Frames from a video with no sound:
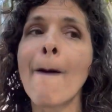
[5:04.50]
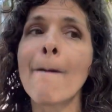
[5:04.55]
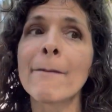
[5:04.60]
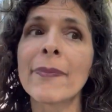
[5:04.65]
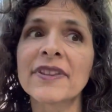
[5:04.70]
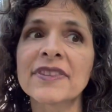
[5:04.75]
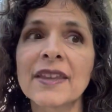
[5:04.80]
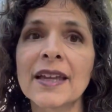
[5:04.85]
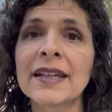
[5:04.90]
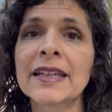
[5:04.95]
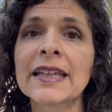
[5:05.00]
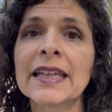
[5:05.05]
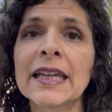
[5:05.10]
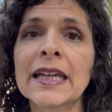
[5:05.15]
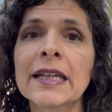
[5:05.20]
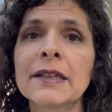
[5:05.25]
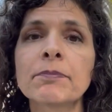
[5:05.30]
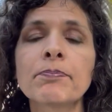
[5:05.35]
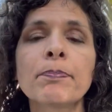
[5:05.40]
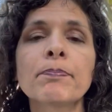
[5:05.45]
but then
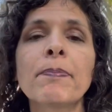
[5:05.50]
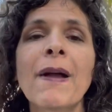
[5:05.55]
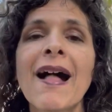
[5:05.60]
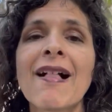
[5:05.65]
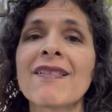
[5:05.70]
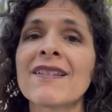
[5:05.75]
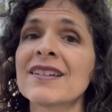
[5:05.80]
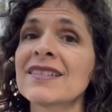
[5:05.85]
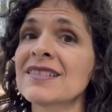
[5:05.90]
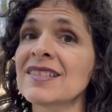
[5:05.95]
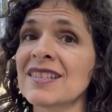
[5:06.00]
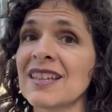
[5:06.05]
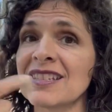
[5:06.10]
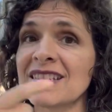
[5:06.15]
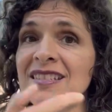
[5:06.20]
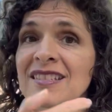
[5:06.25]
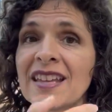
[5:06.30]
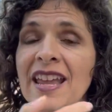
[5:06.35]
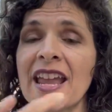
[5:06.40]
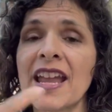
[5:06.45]
again, pellets
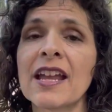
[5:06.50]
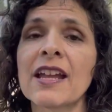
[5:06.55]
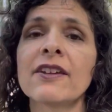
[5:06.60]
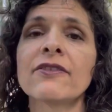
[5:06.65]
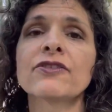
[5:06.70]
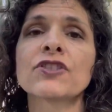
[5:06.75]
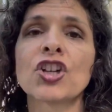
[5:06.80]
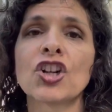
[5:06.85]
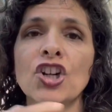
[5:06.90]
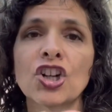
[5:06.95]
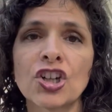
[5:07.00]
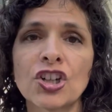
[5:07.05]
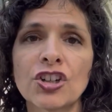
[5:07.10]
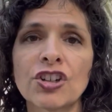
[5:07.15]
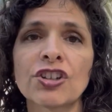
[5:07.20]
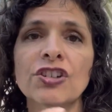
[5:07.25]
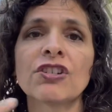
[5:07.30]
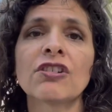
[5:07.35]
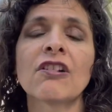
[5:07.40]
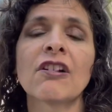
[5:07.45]
saved
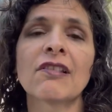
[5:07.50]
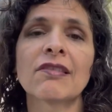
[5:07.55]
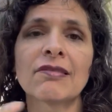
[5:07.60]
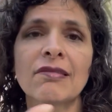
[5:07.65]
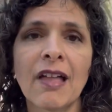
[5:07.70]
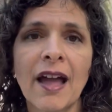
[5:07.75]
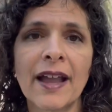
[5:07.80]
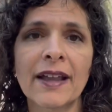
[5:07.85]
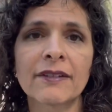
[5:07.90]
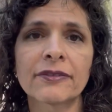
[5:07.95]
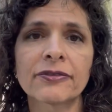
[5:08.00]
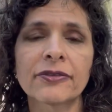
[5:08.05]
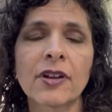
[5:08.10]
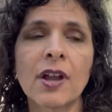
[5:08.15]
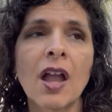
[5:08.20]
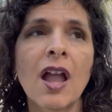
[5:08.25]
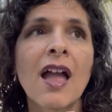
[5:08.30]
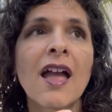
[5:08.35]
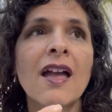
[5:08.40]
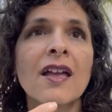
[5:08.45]
her life.
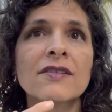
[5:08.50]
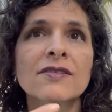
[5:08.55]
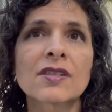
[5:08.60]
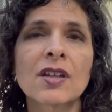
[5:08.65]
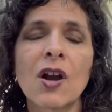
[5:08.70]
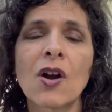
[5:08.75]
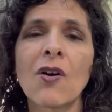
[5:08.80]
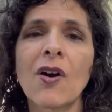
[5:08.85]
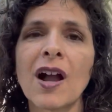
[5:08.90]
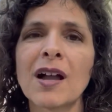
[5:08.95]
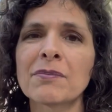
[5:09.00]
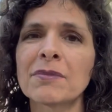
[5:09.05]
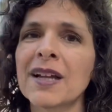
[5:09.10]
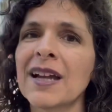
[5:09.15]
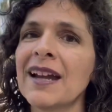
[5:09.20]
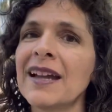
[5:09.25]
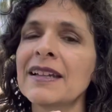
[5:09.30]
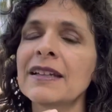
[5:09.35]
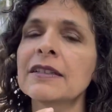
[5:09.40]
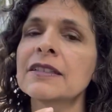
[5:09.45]
So I'm
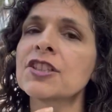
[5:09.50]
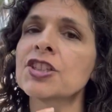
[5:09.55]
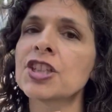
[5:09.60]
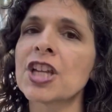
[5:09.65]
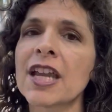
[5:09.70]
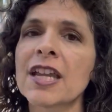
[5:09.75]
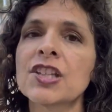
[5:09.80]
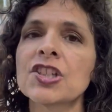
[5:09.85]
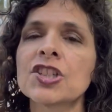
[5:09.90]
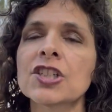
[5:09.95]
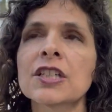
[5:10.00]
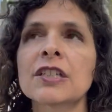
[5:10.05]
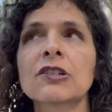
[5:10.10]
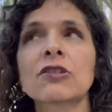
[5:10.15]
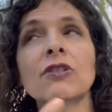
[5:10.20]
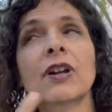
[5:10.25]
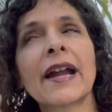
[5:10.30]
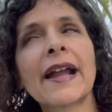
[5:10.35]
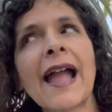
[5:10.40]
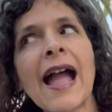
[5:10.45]
kind of changing,
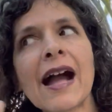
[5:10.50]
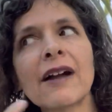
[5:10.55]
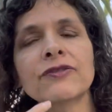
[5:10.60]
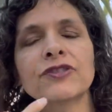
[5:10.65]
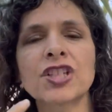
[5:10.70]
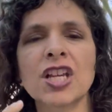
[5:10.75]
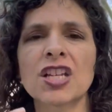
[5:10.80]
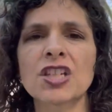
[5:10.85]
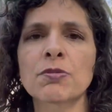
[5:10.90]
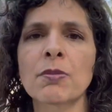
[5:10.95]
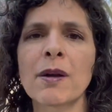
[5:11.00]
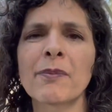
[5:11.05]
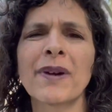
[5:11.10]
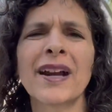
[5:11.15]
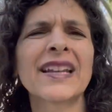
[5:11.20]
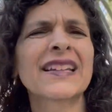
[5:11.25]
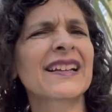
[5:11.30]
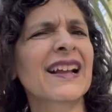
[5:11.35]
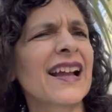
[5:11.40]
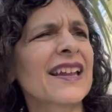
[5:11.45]
or I have changed my
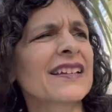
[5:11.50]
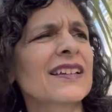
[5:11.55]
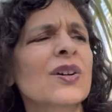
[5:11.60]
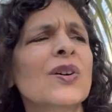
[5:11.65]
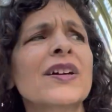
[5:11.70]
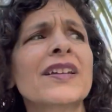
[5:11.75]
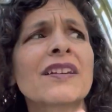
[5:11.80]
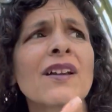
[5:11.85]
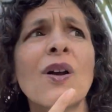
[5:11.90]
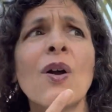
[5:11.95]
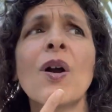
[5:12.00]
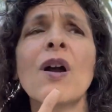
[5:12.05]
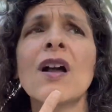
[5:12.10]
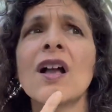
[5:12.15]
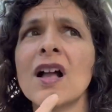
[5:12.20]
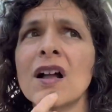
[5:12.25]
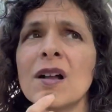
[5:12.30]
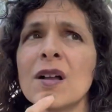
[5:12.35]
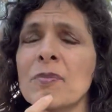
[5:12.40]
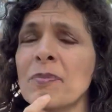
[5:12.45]
mind, kind of going,
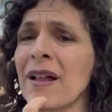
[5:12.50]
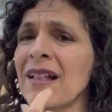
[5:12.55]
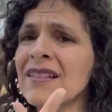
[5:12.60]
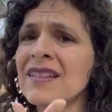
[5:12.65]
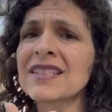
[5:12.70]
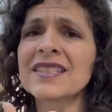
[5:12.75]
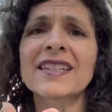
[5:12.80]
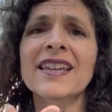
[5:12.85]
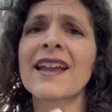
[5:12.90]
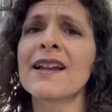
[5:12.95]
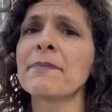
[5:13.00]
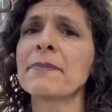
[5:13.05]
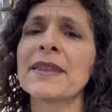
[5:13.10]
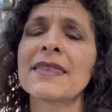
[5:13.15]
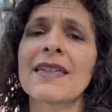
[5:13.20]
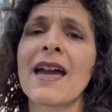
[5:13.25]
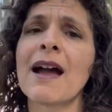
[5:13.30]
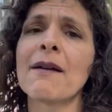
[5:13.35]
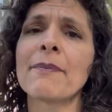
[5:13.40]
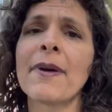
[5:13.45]
pellets can't be
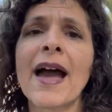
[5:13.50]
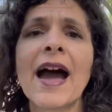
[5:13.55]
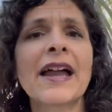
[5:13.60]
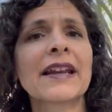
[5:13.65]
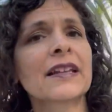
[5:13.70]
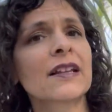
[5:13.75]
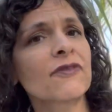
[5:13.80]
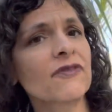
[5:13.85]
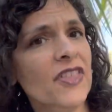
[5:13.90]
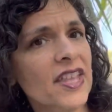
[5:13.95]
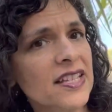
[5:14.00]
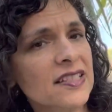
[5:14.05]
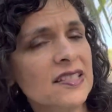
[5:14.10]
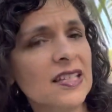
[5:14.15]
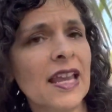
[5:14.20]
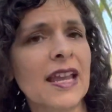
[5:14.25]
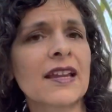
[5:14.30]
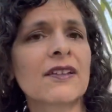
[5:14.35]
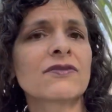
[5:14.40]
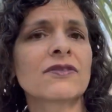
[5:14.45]
that bad if they
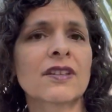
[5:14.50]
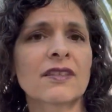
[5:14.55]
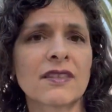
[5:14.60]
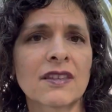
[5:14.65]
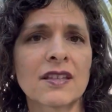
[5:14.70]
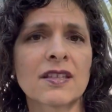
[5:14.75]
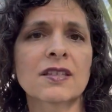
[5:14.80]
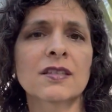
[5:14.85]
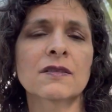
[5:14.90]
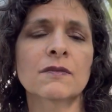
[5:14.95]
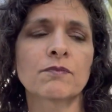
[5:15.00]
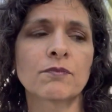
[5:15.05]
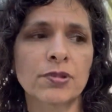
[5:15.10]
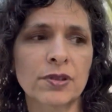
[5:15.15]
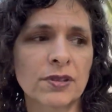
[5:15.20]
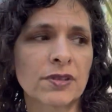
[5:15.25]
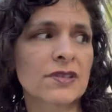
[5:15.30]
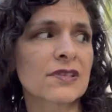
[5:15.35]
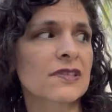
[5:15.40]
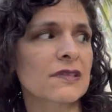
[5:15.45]
saved this
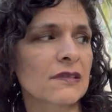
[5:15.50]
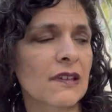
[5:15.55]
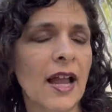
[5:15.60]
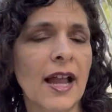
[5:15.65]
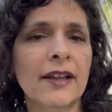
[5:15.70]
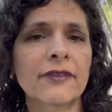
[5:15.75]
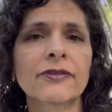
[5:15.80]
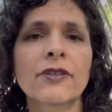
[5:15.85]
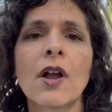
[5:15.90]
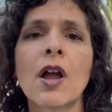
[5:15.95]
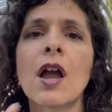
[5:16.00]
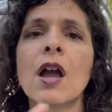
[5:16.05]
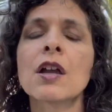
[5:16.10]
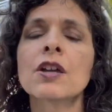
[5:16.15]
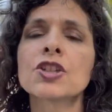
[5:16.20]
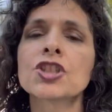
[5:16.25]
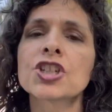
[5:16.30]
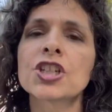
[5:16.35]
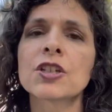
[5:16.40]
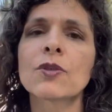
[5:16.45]
bird's life.
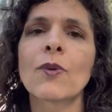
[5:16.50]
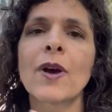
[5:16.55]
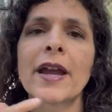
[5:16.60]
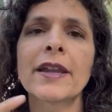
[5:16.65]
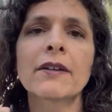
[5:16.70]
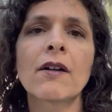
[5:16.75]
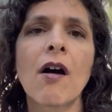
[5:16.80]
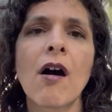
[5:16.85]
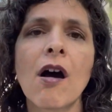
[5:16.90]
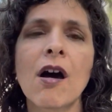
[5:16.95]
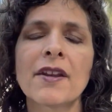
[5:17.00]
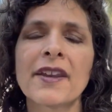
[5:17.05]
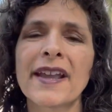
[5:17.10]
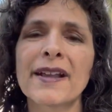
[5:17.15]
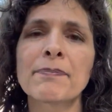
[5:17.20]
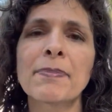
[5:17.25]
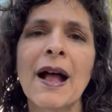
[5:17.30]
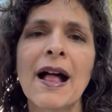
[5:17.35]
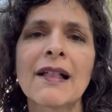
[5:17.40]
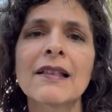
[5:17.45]
She went on a
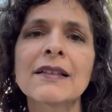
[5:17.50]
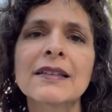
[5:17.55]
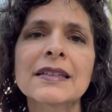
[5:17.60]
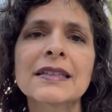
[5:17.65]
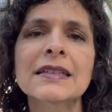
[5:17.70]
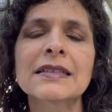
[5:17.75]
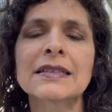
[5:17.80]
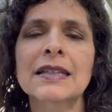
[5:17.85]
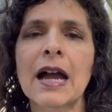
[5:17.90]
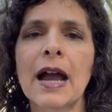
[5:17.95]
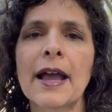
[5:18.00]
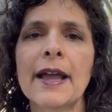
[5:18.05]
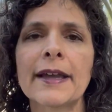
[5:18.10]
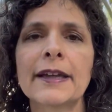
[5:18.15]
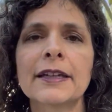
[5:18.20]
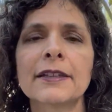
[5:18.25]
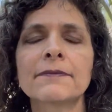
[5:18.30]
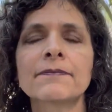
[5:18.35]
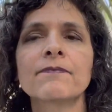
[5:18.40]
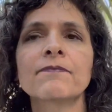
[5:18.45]
pelleted diet,